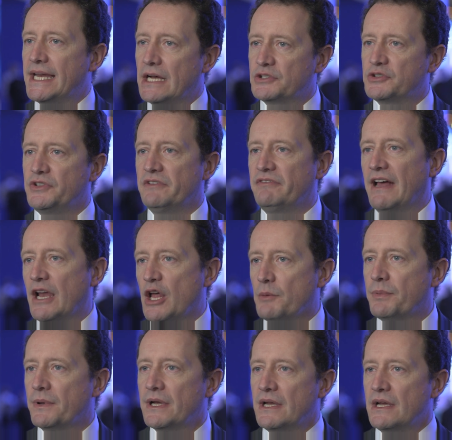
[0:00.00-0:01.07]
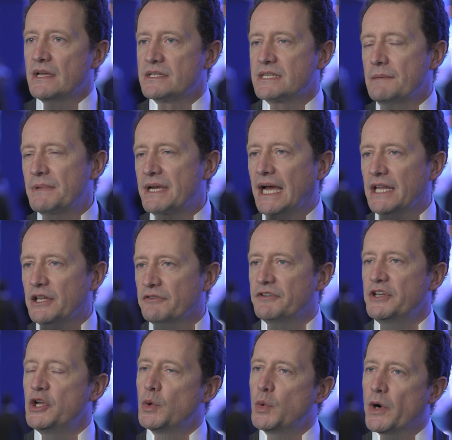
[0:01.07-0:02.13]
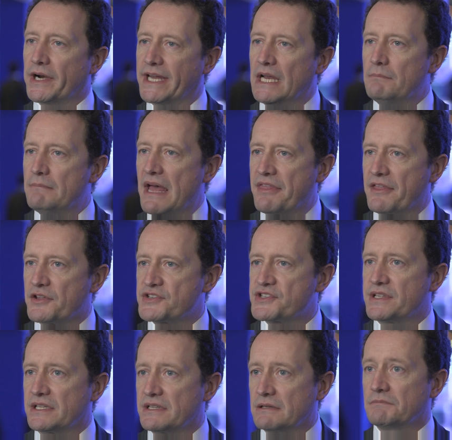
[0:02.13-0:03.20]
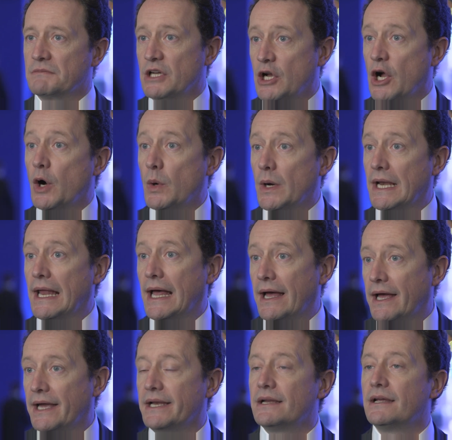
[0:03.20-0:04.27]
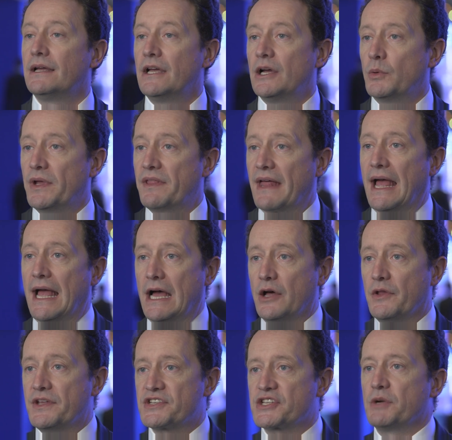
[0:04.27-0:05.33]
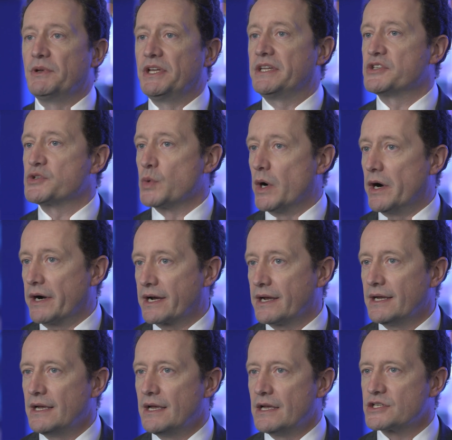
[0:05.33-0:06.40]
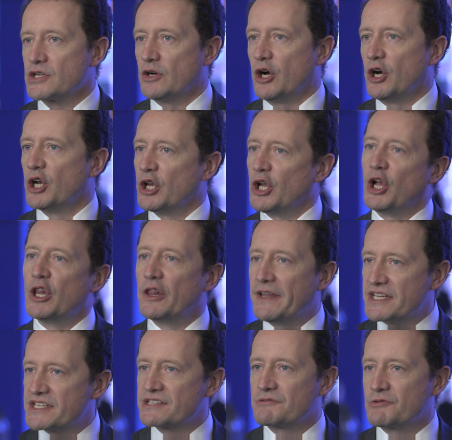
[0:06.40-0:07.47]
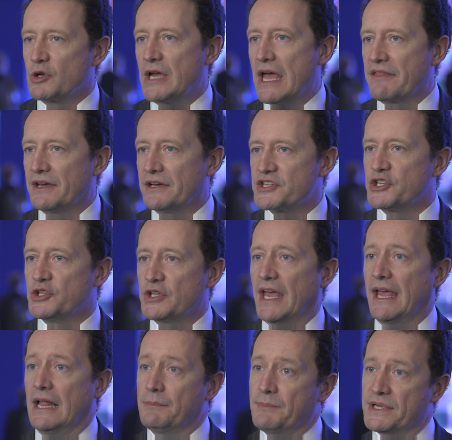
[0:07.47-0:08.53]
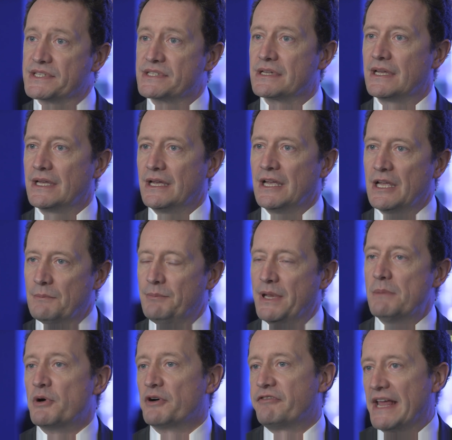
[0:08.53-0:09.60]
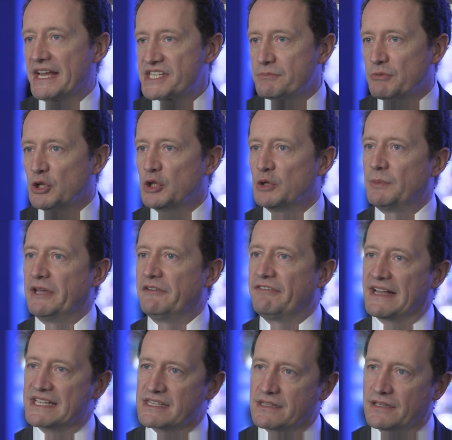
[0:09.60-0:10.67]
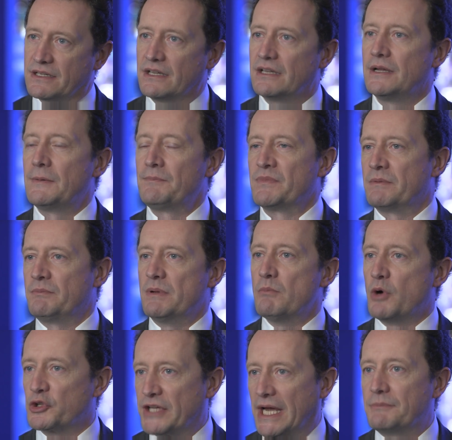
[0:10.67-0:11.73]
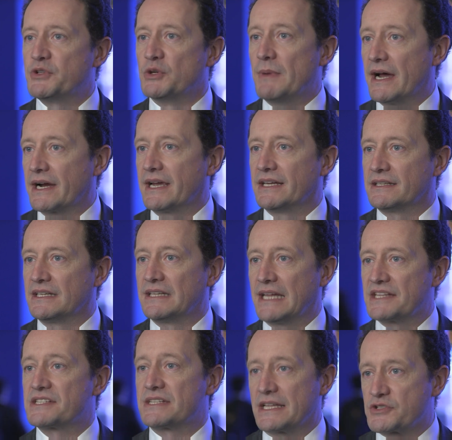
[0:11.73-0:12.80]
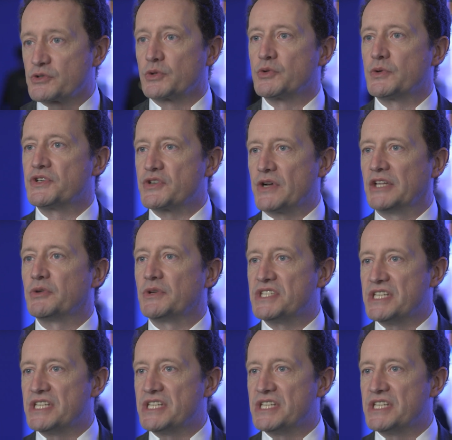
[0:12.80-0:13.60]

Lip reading: now to develop some kind of new working methods that go align with how these communities work. So all this together should help us be more flexible, be faster, be more time to market, and that's what we're trying to